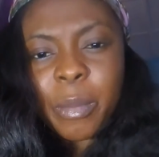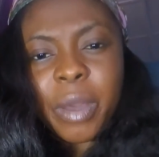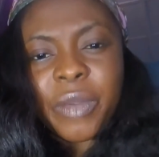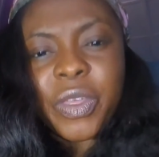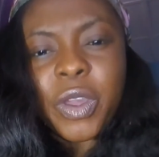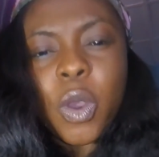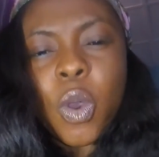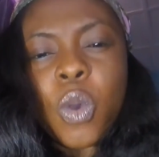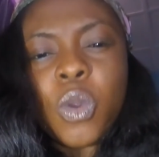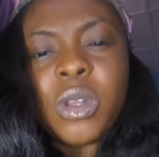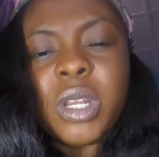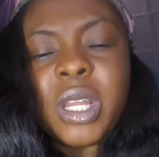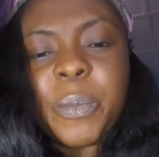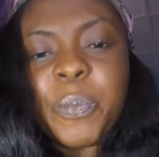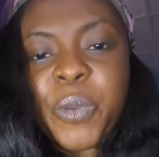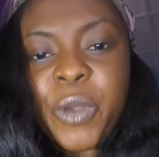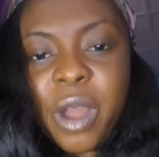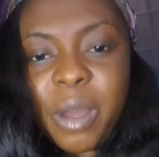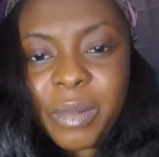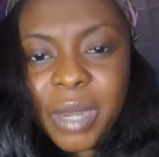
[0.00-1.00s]
But the only
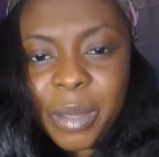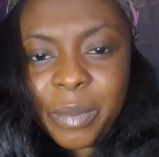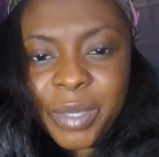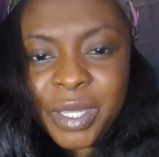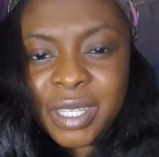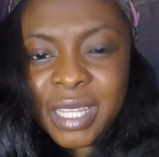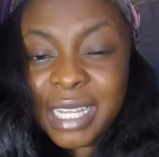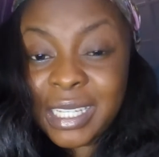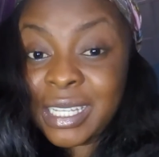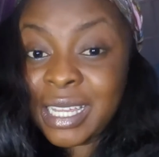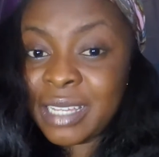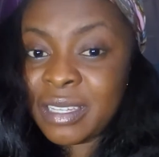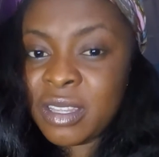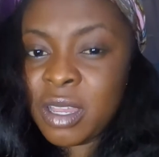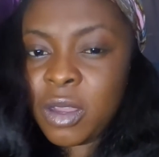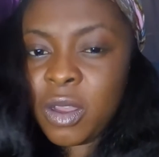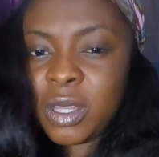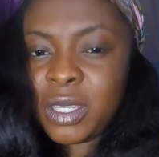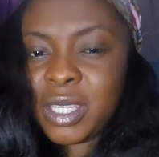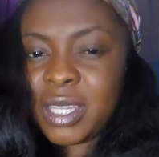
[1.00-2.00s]
problem is that he has
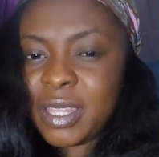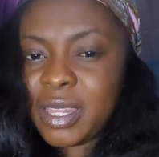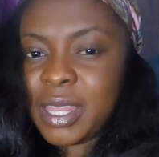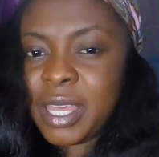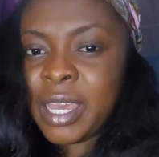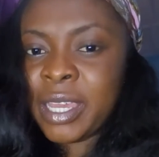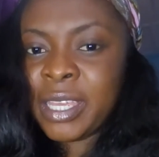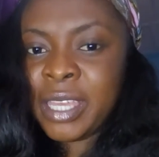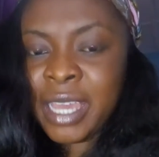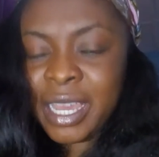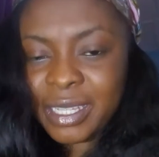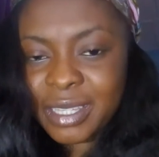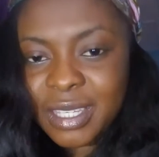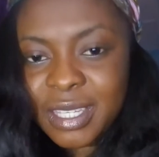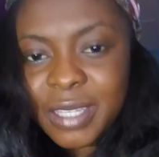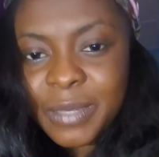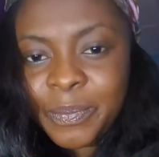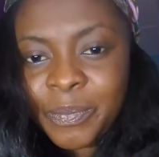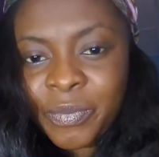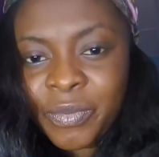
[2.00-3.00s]
not gotten there
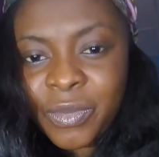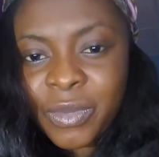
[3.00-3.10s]
yet.